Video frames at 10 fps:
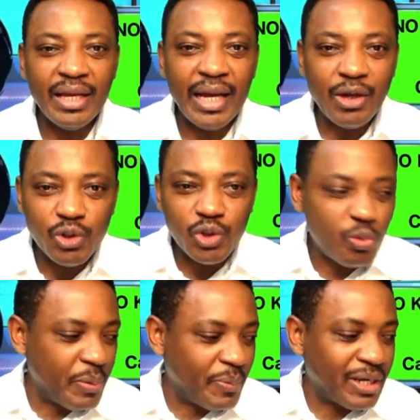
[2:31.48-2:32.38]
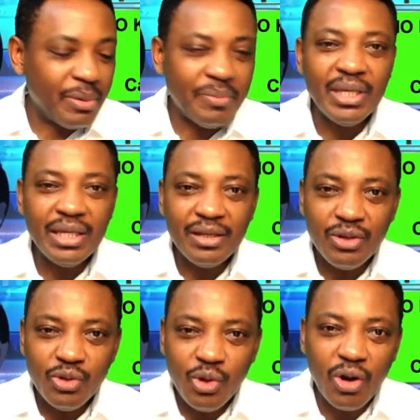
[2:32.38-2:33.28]
And those two people, they be
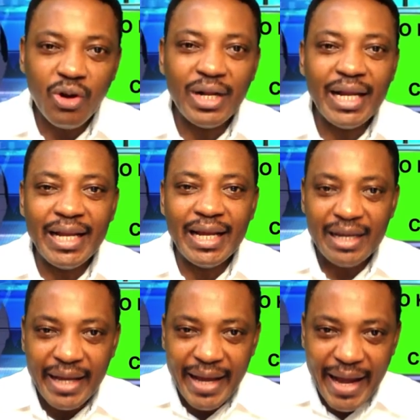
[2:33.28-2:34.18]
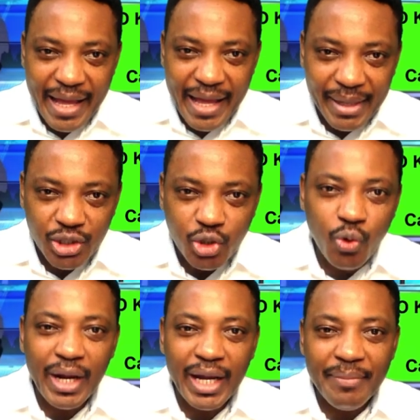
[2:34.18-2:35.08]
none other than
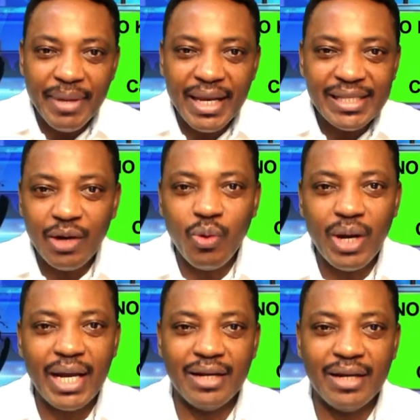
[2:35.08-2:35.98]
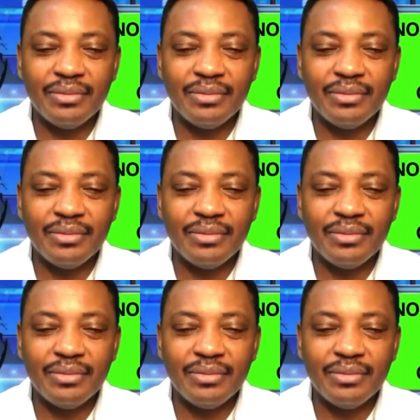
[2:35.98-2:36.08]
Ayabacho and Ebenezer Kwanga,